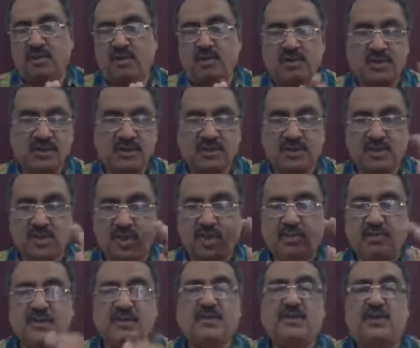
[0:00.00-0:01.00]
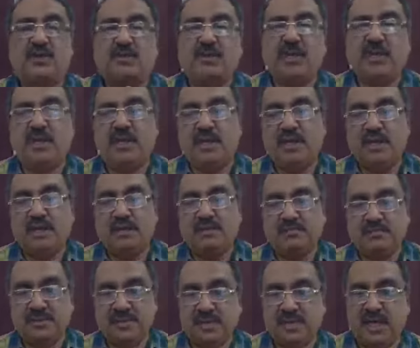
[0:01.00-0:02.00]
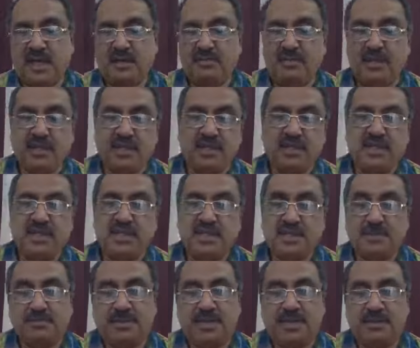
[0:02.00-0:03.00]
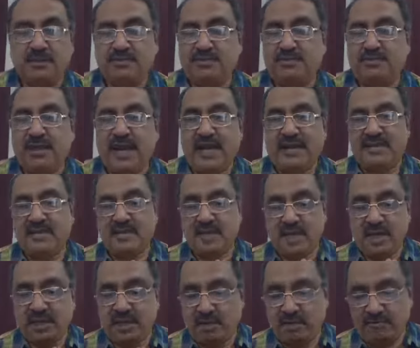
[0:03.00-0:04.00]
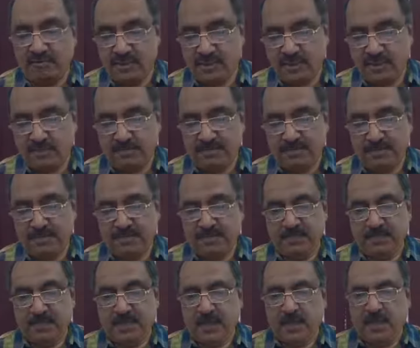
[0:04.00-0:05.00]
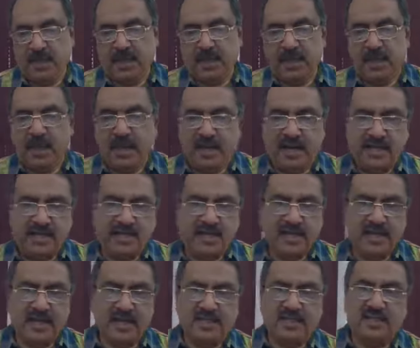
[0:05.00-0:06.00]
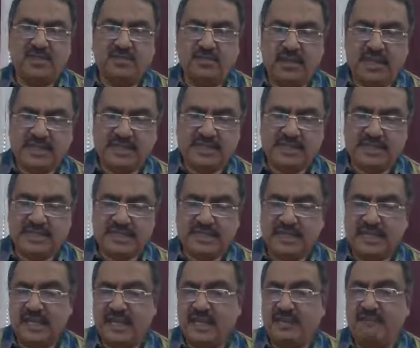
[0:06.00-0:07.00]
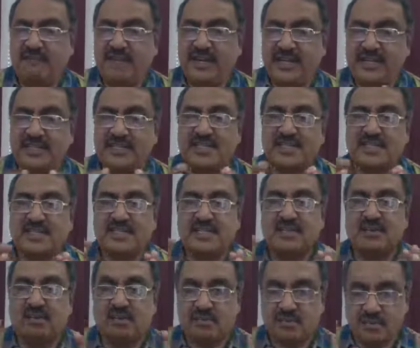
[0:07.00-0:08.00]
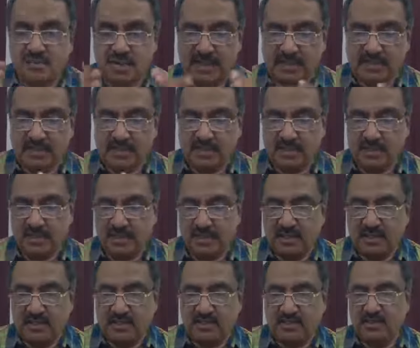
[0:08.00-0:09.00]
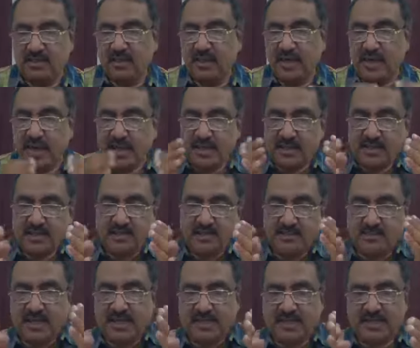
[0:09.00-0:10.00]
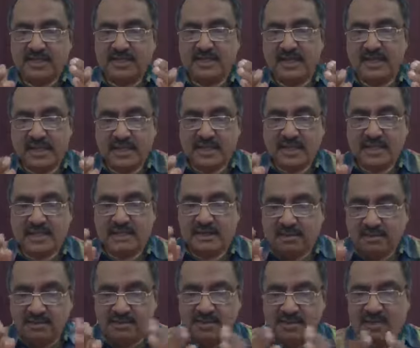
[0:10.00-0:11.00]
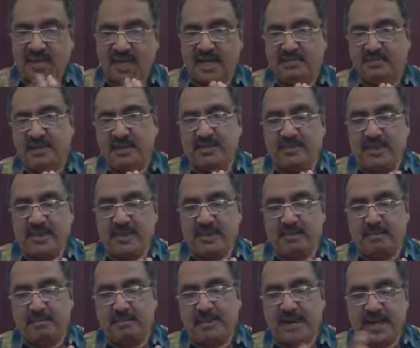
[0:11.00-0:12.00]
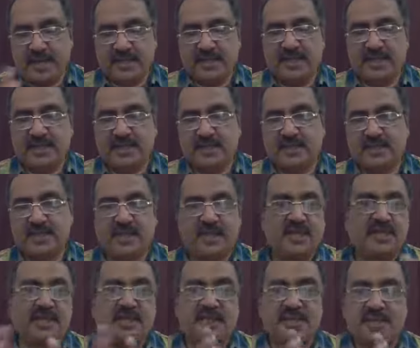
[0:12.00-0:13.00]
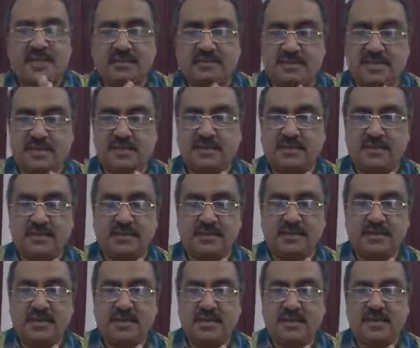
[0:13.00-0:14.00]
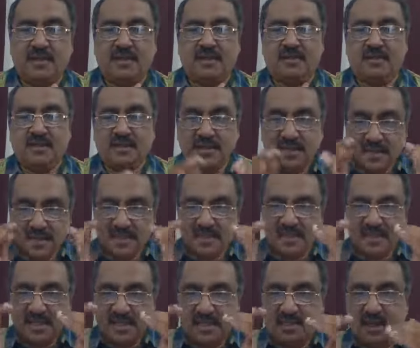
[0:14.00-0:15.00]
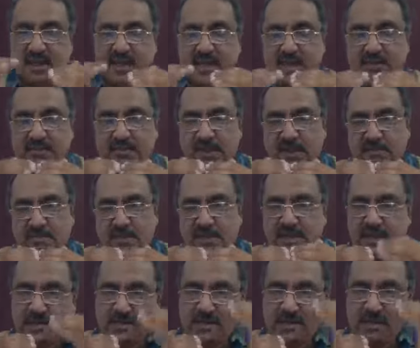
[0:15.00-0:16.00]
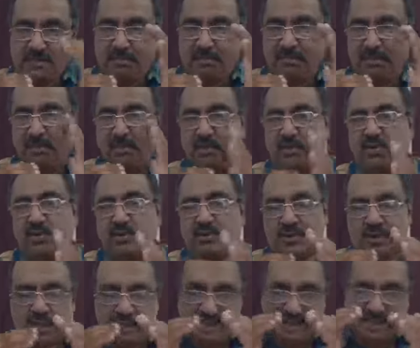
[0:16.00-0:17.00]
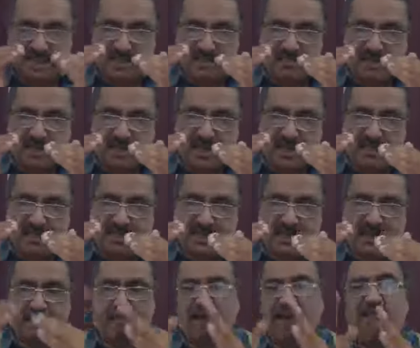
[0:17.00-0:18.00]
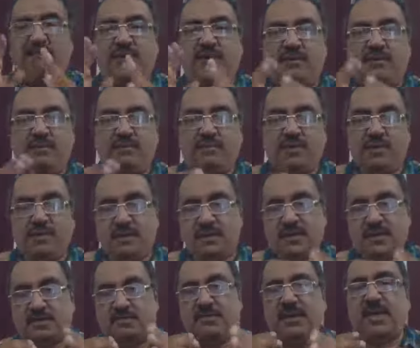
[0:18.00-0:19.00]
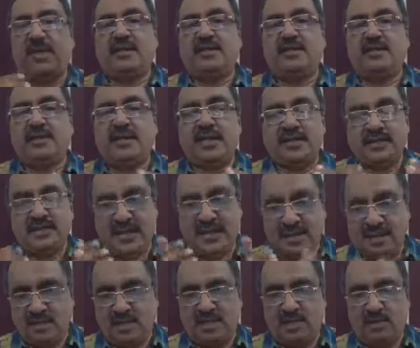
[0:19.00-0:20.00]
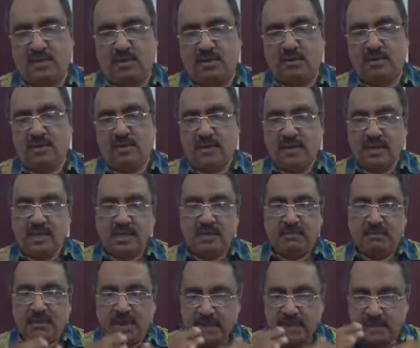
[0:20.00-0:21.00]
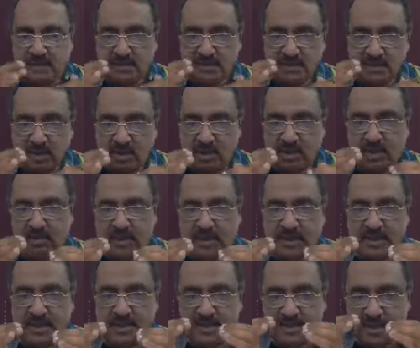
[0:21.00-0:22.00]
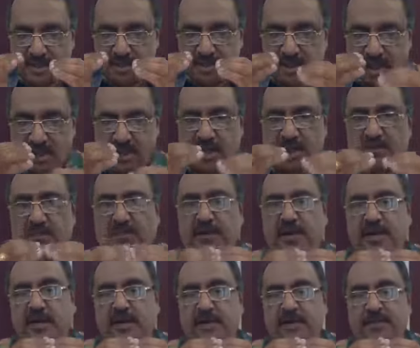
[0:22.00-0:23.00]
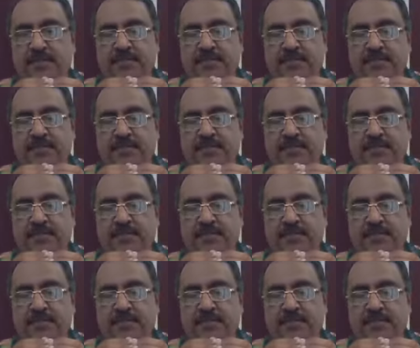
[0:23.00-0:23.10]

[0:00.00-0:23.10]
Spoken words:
All these documents have been prescribed by the respective bank's head office, and it stood as evidence as contracts. So it stood as a contract between bankers and customers. So this is the starting point, because though the customer has applied for the loan, the manager has sanctioned the loan, but document is the starting point.